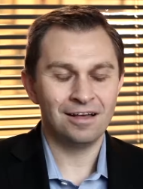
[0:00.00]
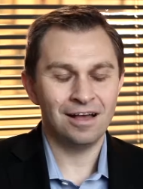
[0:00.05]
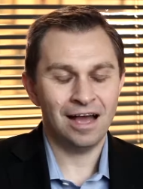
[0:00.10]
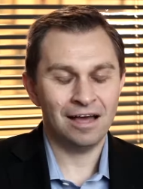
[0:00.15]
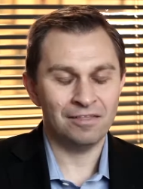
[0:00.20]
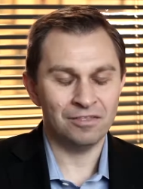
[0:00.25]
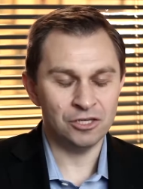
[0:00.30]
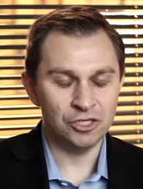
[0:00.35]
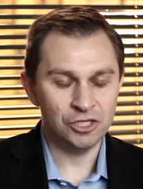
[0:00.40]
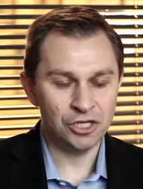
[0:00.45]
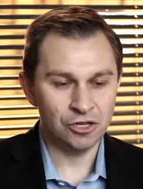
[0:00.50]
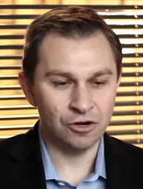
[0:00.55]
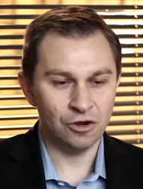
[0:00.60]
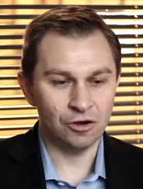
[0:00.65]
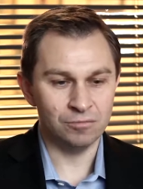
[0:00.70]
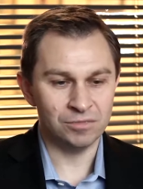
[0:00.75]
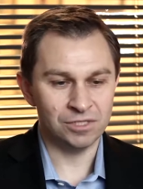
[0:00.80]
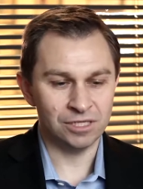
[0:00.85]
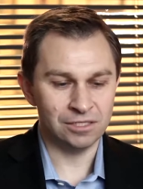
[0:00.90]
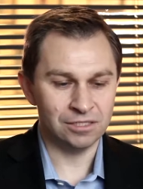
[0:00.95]
And the
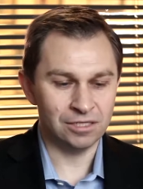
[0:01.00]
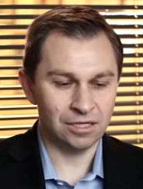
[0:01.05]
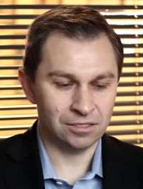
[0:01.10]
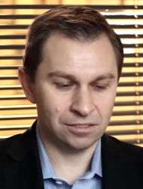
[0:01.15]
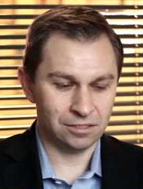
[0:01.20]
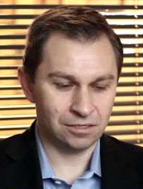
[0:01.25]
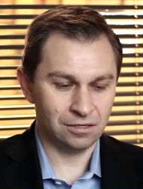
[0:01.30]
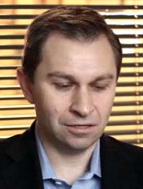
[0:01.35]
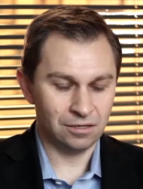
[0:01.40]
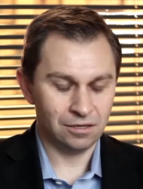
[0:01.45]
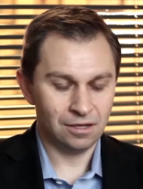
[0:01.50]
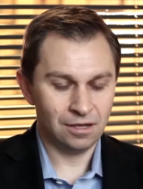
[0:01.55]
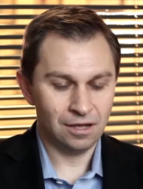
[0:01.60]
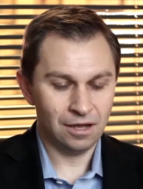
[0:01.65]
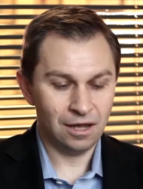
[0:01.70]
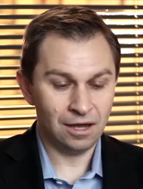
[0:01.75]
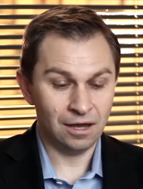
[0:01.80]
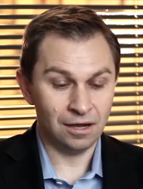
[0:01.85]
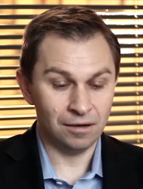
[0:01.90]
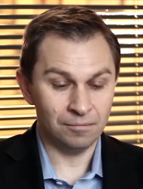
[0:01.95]
genomes exist
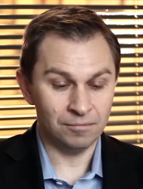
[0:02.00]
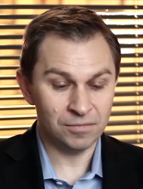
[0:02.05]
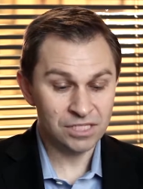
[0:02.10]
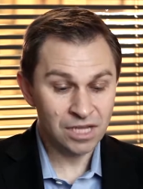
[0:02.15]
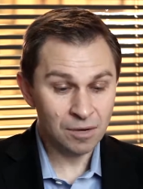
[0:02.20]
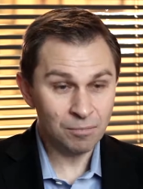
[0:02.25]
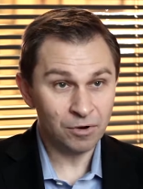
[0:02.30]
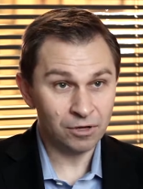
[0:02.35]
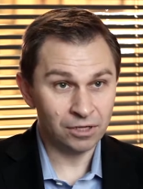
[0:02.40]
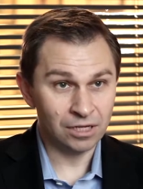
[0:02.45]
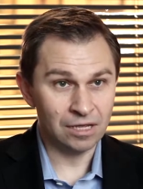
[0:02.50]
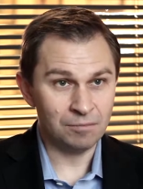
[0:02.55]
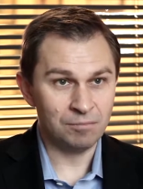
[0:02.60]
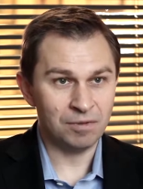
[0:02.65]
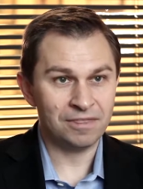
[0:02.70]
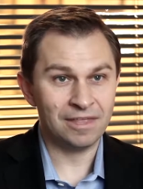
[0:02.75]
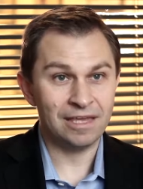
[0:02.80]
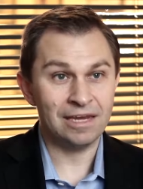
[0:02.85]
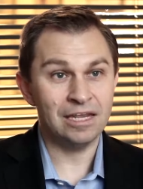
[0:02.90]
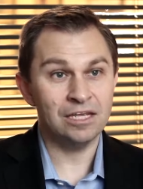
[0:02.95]
um, separately,
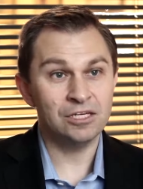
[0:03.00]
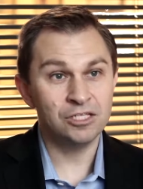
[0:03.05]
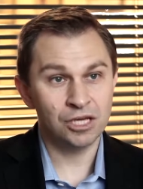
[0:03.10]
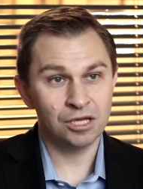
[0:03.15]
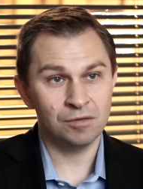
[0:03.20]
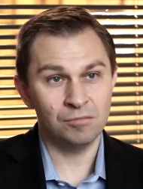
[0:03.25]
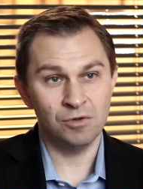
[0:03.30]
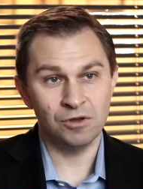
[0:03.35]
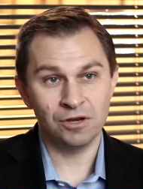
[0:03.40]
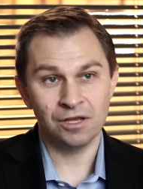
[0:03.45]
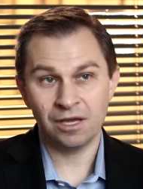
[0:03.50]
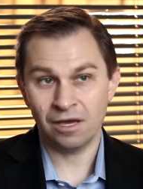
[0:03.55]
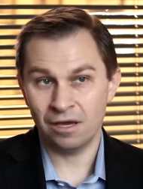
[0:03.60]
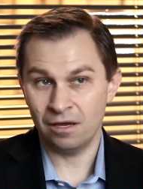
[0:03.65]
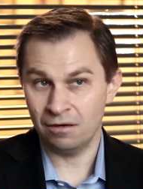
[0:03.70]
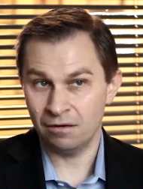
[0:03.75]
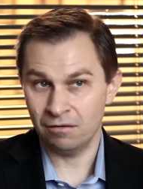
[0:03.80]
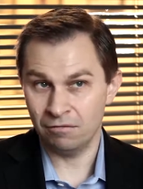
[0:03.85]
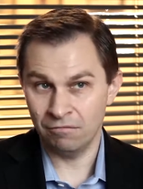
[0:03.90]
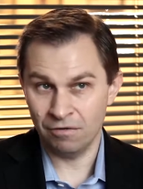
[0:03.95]
but they need to
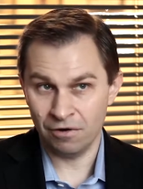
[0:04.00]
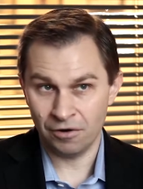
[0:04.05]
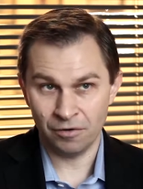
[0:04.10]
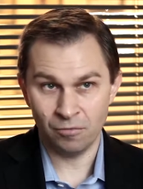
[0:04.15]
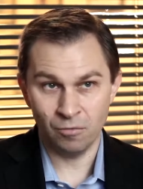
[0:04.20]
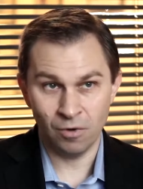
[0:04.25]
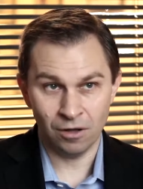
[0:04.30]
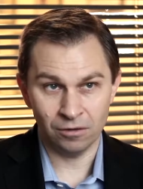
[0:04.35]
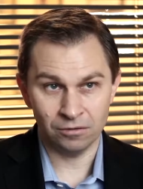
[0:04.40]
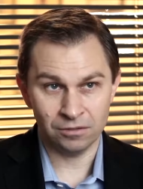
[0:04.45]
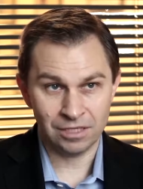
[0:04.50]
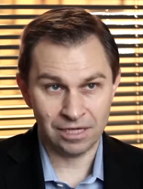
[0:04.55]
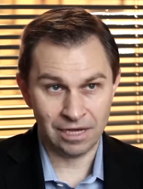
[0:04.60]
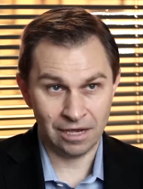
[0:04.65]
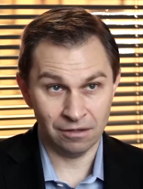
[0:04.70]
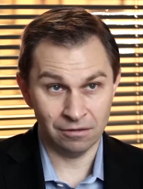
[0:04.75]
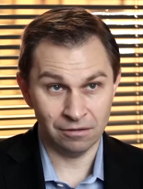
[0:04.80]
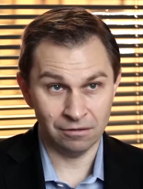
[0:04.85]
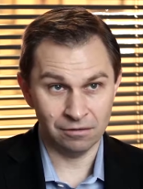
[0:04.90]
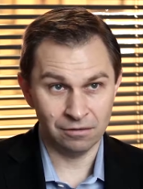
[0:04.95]
communicate very well
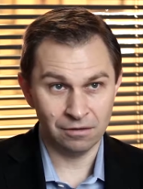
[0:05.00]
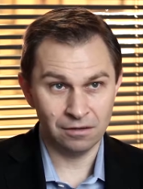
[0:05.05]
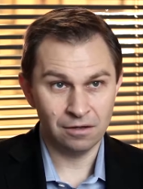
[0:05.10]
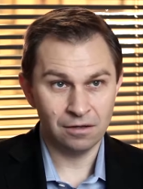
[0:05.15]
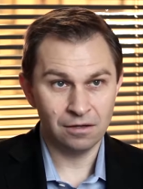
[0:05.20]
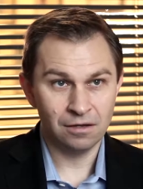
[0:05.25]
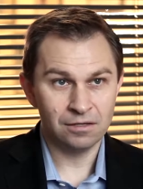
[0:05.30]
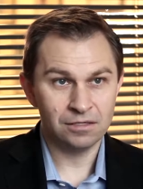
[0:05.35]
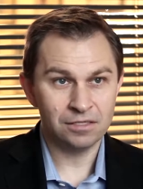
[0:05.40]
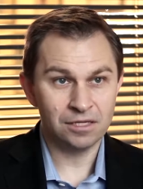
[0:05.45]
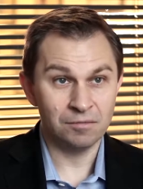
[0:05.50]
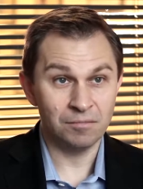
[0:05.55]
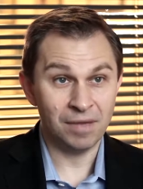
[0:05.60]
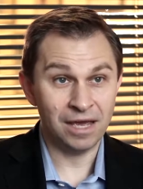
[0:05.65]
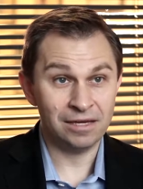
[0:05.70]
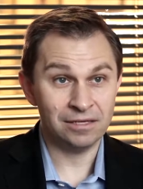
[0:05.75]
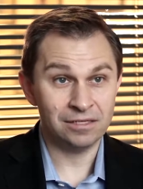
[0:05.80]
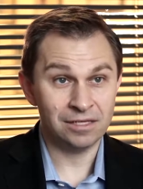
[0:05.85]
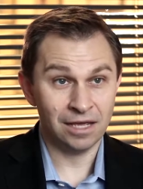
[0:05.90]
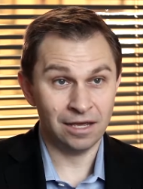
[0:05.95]
together to
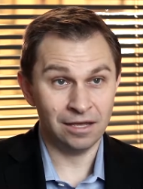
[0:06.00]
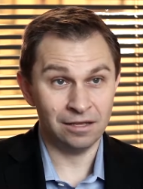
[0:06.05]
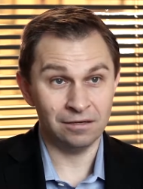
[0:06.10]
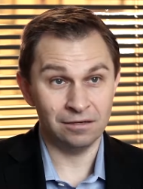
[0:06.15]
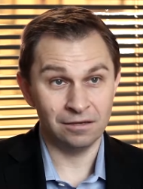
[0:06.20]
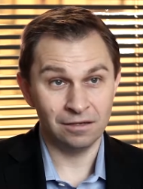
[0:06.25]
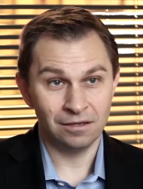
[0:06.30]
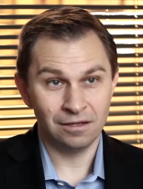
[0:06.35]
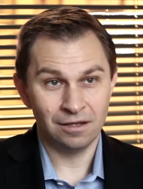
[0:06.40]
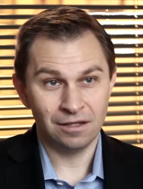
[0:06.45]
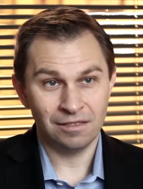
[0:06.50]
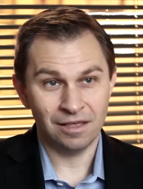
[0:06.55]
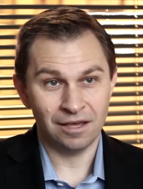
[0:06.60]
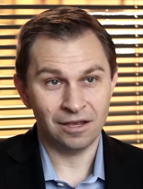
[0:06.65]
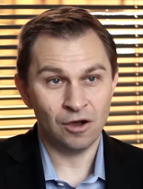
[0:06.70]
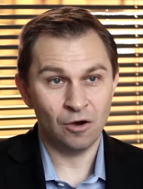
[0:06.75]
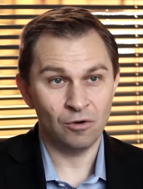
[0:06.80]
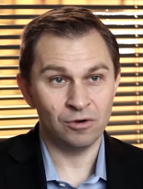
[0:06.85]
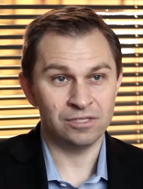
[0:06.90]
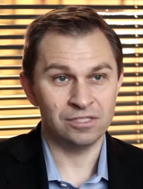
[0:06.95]
maintain their
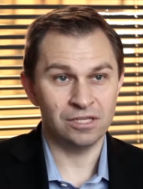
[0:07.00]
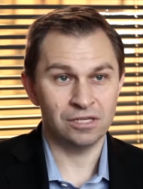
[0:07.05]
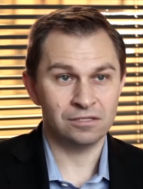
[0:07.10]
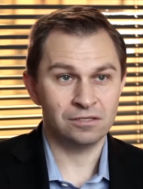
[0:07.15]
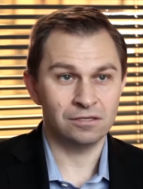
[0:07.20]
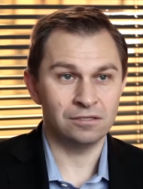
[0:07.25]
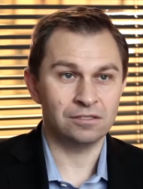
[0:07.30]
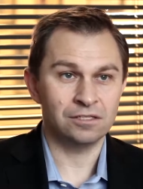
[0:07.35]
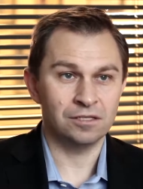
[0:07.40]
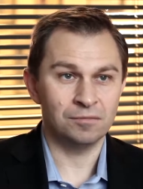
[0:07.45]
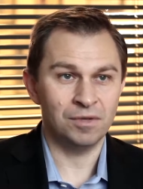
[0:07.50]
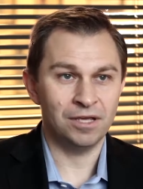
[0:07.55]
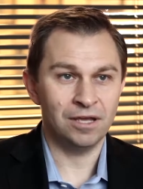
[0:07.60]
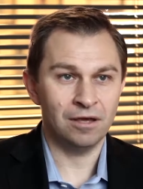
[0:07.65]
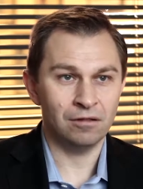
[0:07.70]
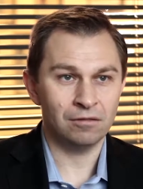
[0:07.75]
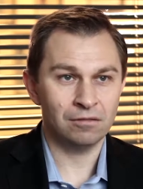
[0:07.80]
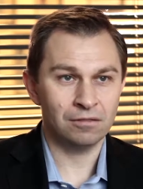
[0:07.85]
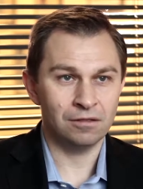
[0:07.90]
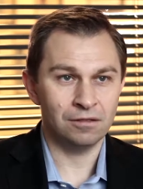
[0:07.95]
coexistence and be
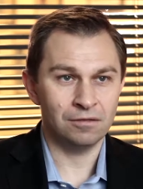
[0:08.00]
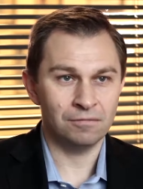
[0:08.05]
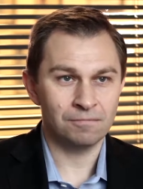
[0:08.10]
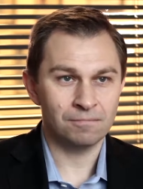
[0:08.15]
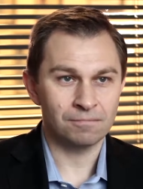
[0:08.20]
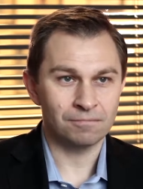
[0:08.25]
healthy.